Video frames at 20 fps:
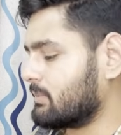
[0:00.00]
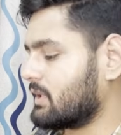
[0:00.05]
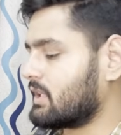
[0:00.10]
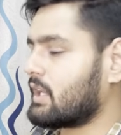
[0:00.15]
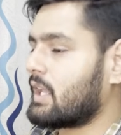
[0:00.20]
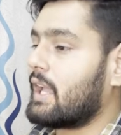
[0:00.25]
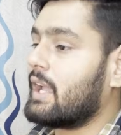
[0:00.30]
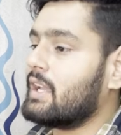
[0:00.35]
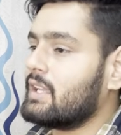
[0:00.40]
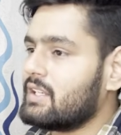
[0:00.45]
but
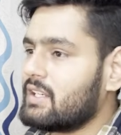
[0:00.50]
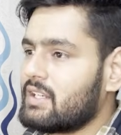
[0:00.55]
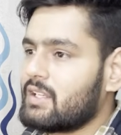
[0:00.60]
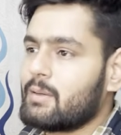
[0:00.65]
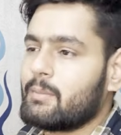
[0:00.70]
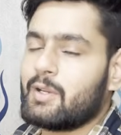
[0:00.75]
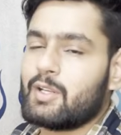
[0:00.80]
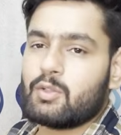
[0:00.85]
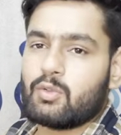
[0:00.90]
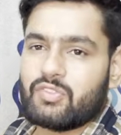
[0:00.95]
I highly
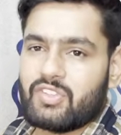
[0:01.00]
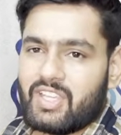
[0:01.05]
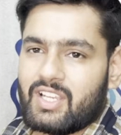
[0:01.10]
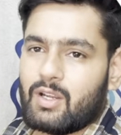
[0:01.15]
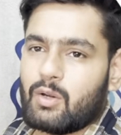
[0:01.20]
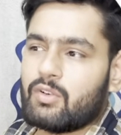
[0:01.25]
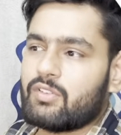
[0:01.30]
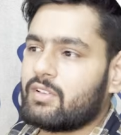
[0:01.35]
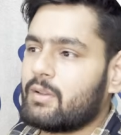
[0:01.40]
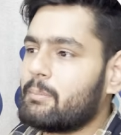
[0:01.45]
recommend to check
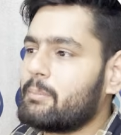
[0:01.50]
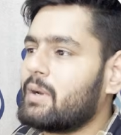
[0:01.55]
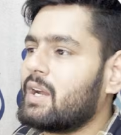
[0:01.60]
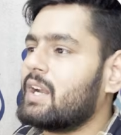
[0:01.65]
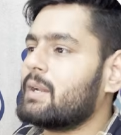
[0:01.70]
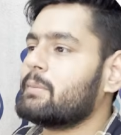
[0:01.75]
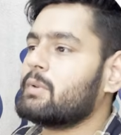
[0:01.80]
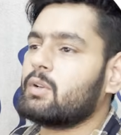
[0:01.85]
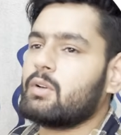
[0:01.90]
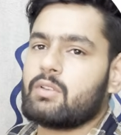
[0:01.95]
out some
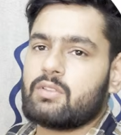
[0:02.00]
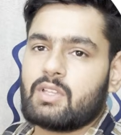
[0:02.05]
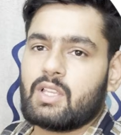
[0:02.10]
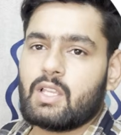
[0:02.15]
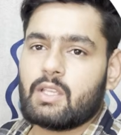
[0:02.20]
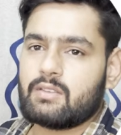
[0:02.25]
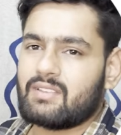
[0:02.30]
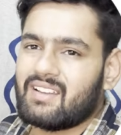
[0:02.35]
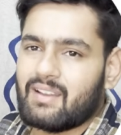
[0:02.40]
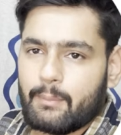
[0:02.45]
part, because
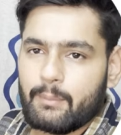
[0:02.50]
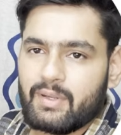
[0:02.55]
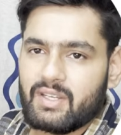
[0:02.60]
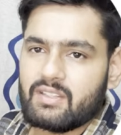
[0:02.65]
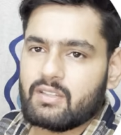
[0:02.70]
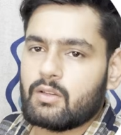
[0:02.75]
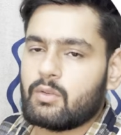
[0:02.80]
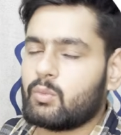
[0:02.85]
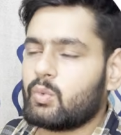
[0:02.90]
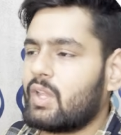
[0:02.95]
the
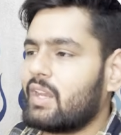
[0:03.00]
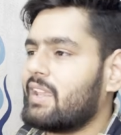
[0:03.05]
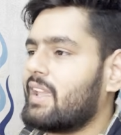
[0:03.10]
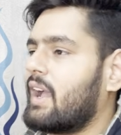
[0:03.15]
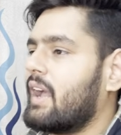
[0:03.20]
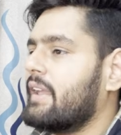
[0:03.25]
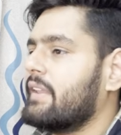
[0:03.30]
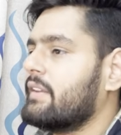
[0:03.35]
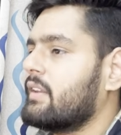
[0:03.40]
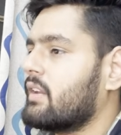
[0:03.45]
competition is very
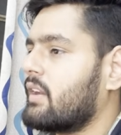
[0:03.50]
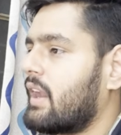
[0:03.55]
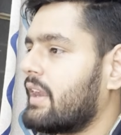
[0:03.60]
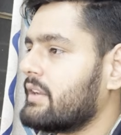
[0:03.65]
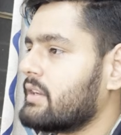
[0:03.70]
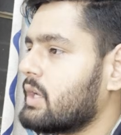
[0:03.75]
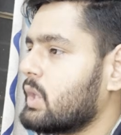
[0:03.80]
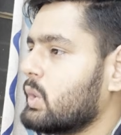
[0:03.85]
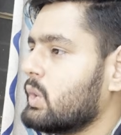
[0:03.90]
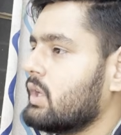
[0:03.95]
high
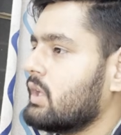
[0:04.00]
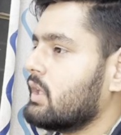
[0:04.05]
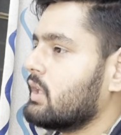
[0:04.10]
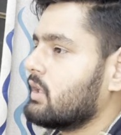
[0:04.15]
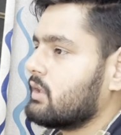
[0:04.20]
right now.